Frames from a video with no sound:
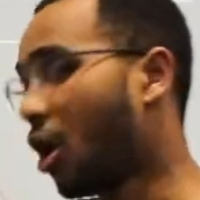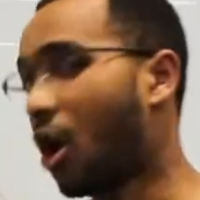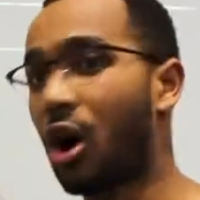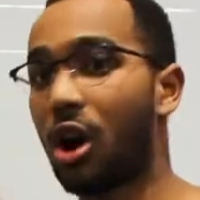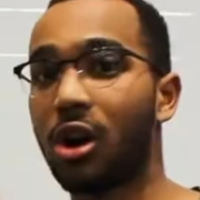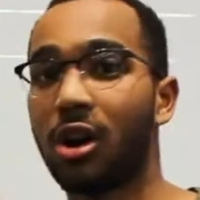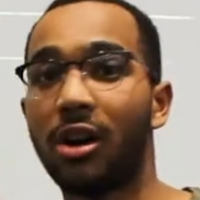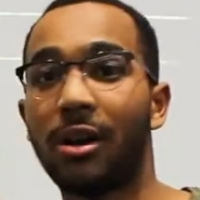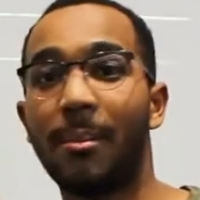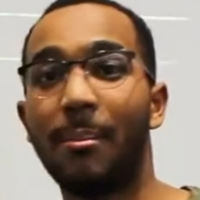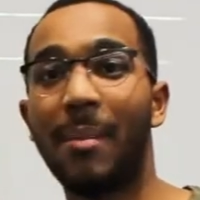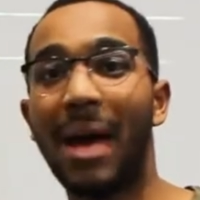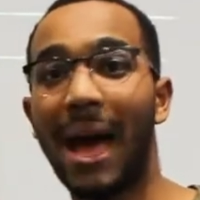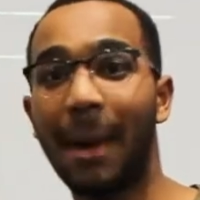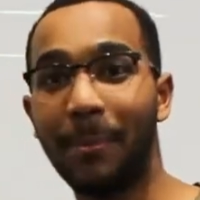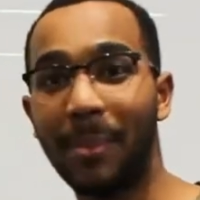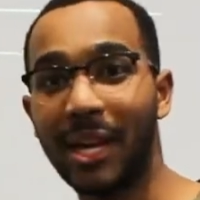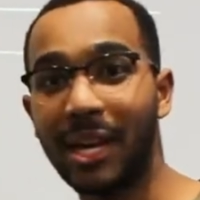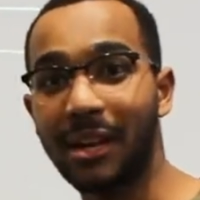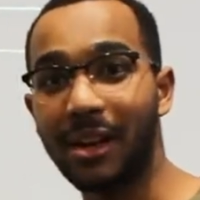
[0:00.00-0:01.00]
our
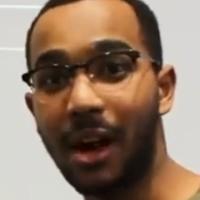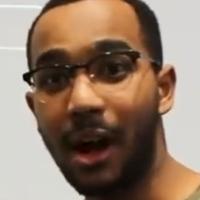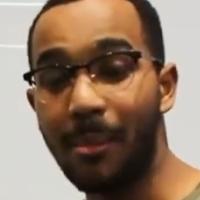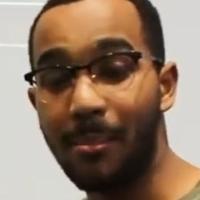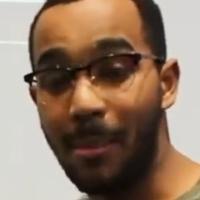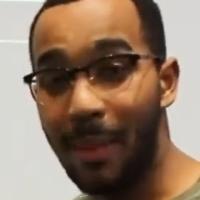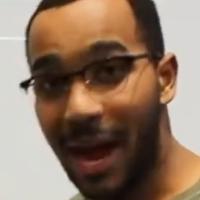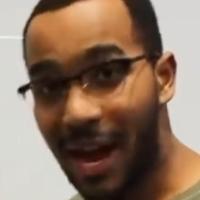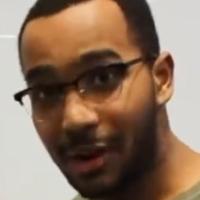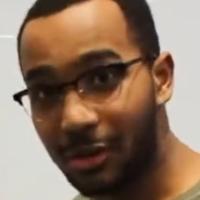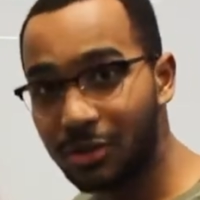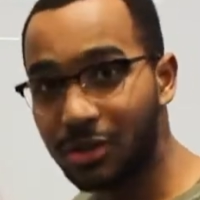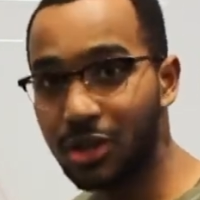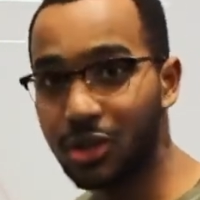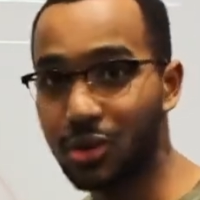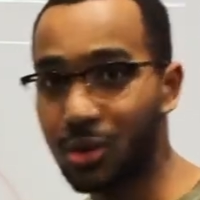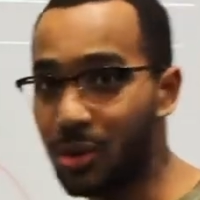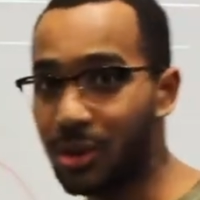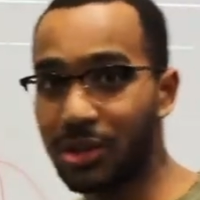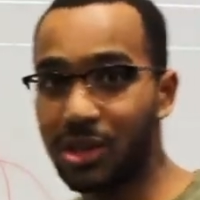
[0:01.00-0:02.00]
mapping amount
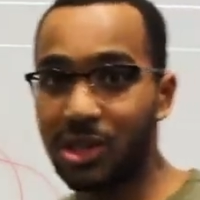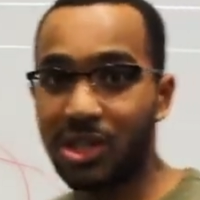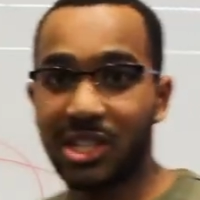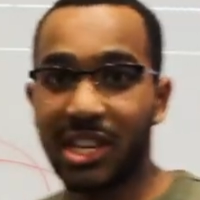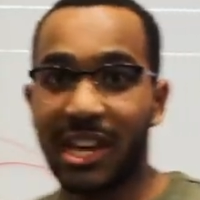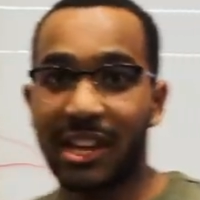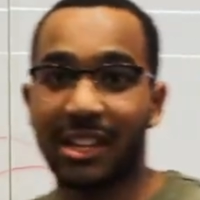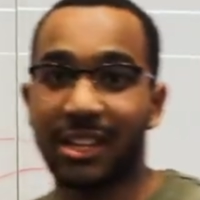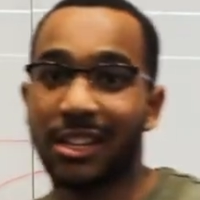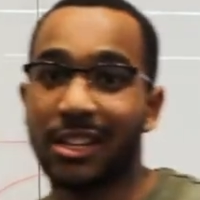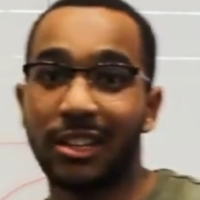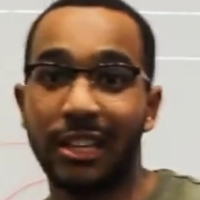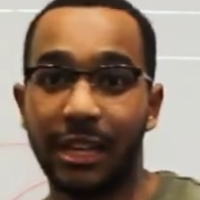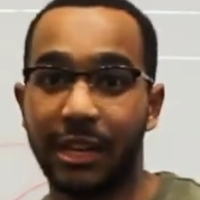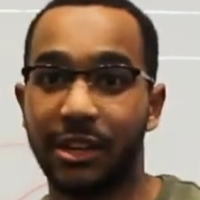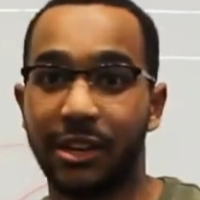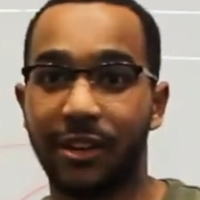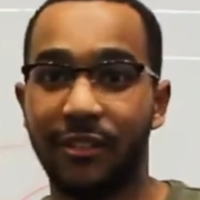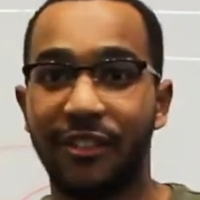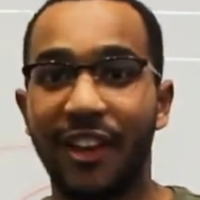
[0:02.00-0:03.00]
is going to scale in a
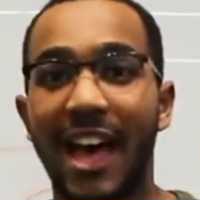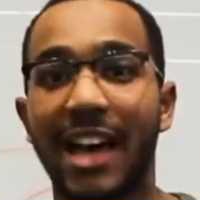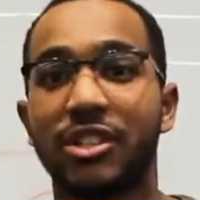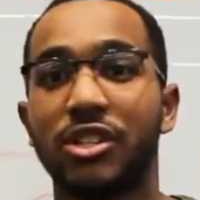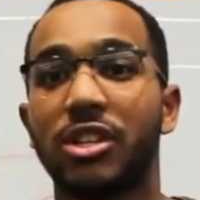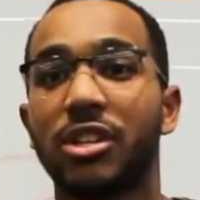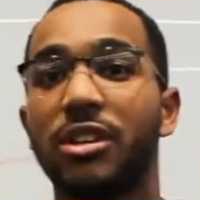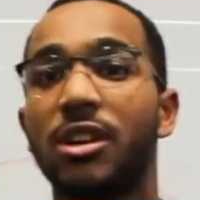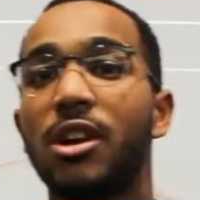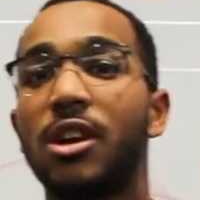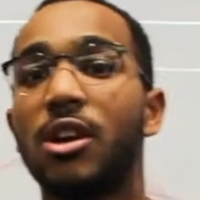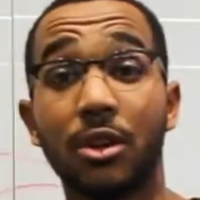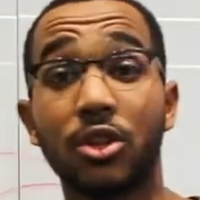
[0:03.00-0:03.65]
linear fashion.